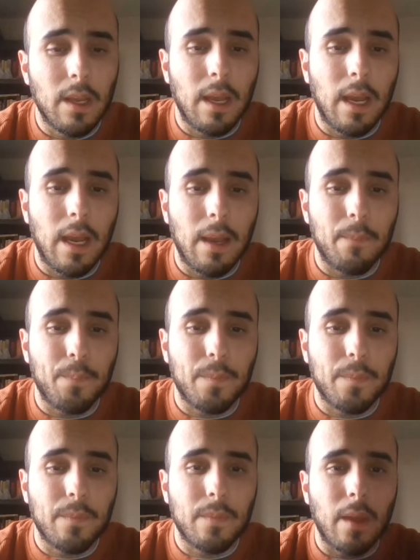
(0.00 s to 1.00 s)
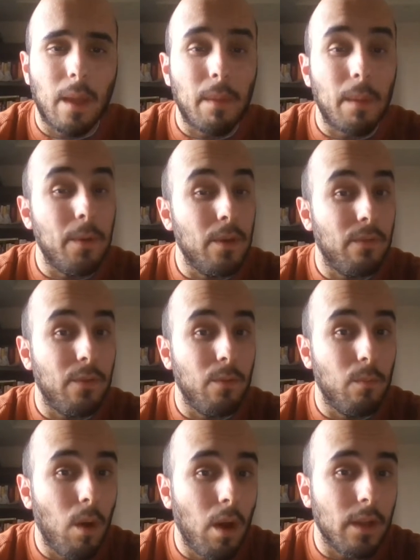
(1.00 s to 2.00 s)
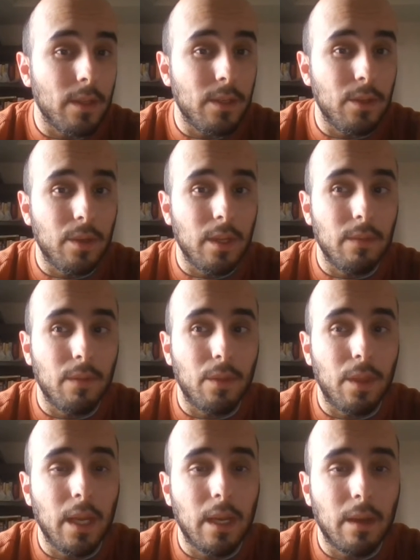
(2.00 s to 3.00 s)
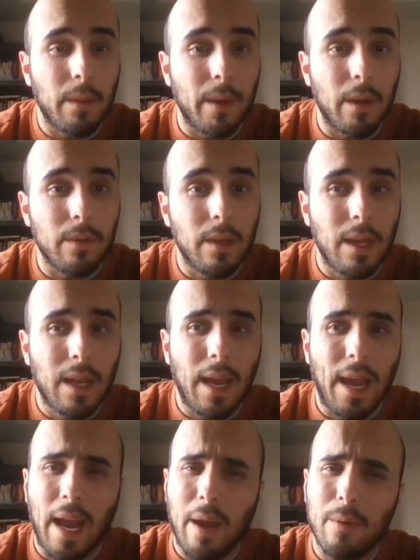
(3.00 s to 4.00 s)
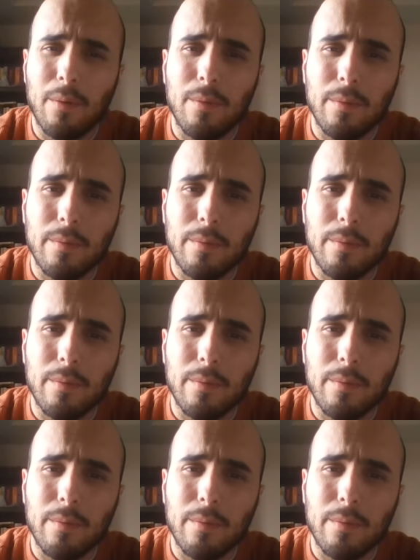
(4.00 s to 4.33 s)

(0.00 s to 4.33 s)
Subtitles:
And maybe if you want, you can even think about how